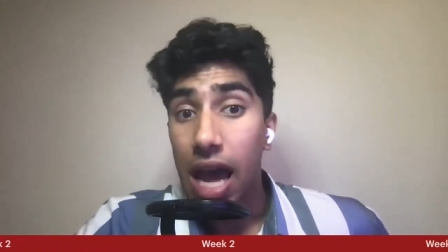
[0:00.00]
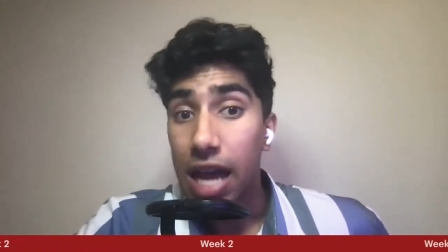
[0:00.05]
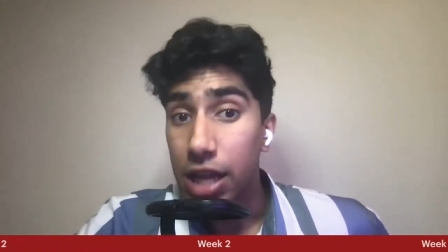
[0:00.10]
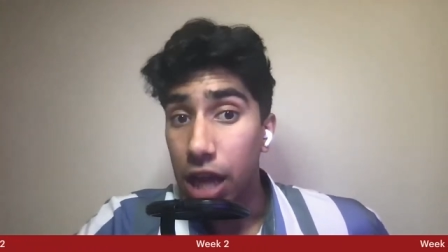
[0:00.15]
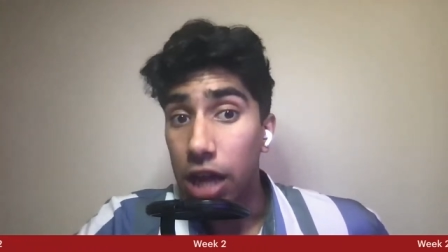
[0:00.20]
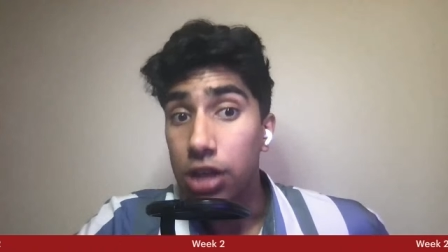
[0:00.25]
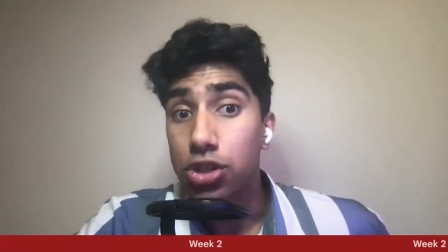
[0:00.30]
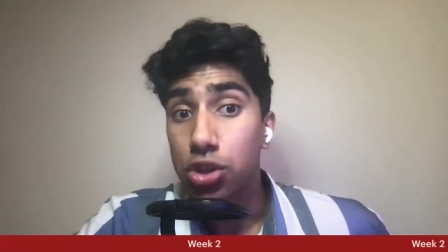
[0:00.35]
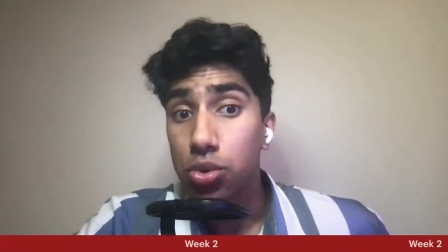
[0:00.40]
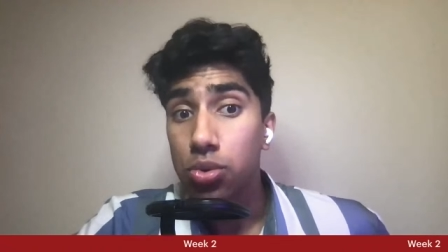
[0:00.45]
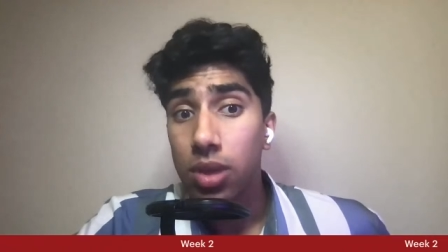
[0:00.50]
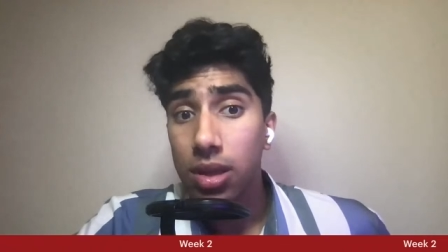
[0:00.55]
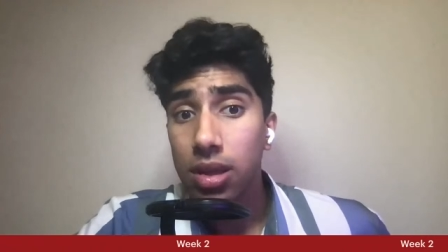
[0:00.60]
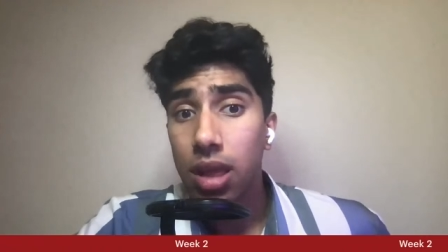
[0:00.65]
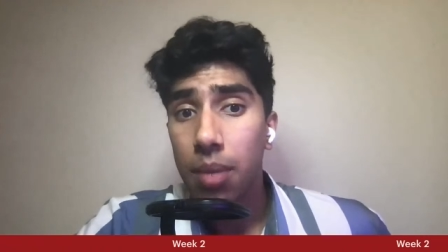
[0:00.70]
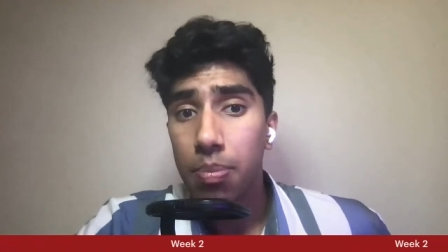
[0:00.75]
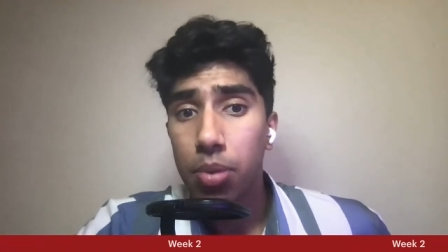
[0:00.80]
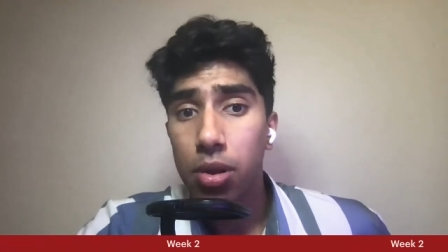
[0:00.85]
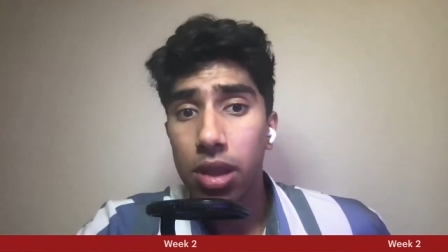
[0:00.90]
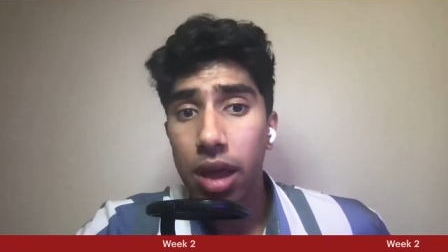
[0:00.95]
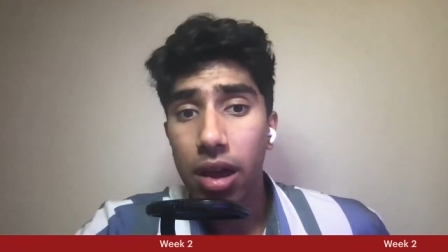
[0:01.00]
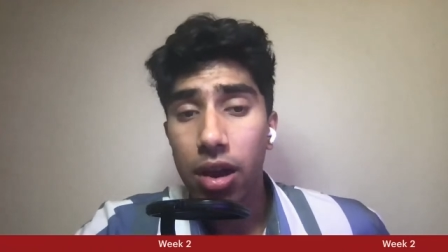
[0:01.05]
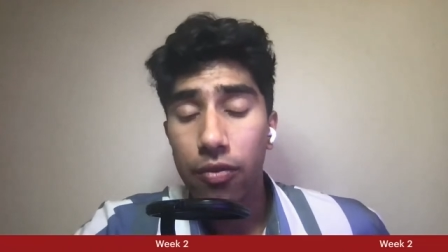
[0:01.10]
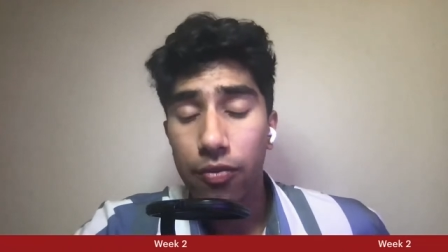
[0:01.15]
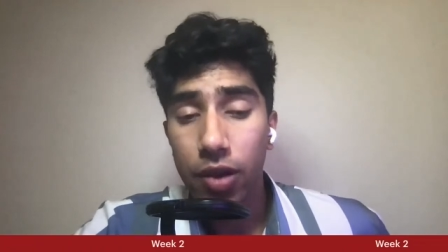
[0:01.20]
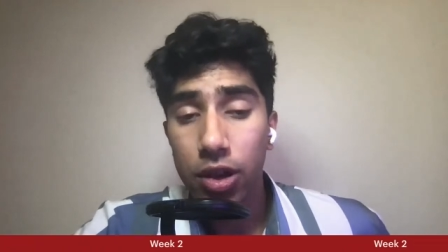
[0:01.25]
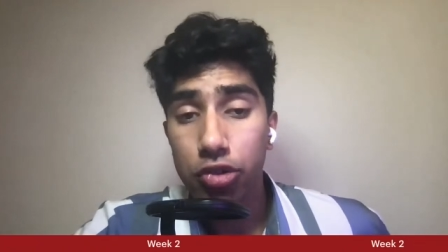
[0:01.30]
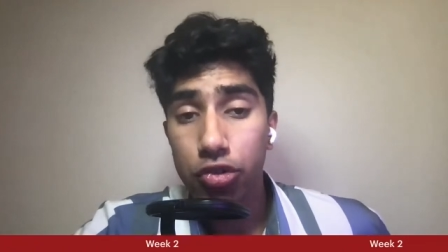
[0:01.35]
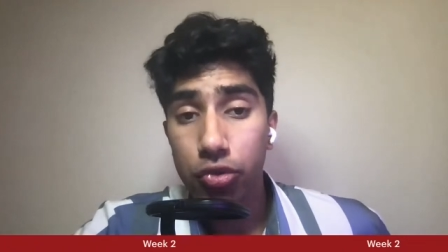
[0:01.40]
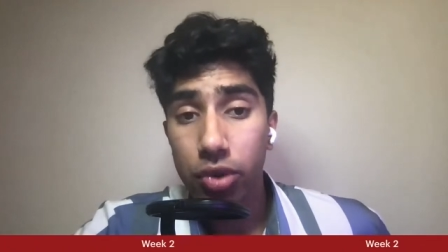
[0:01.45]
I do think they pull out
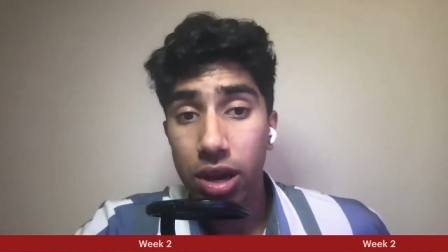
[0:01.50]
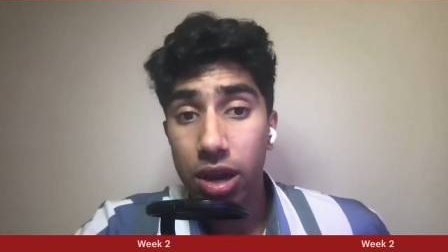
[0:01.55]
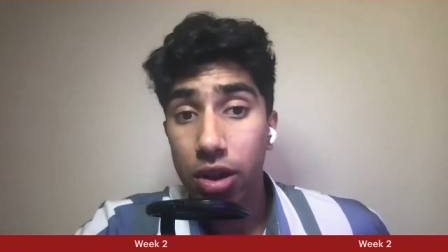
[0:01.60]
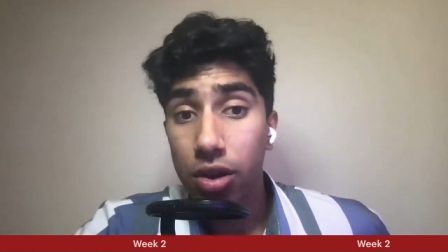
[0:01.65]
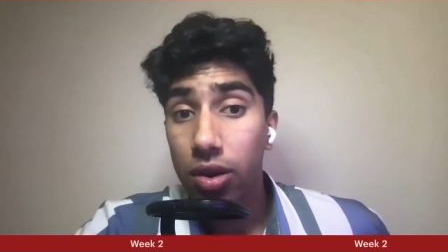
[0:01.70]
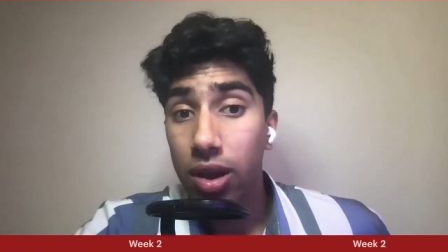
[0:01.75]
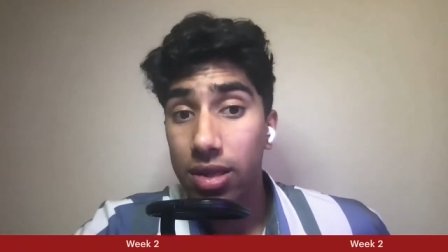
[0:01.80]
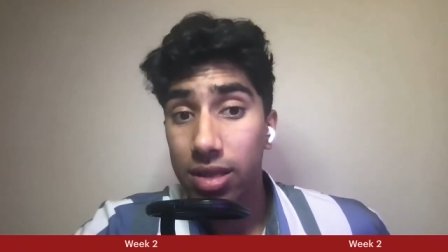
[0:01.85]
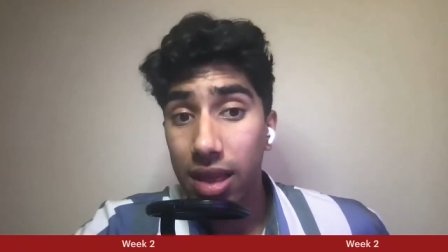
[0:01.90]
a victory here.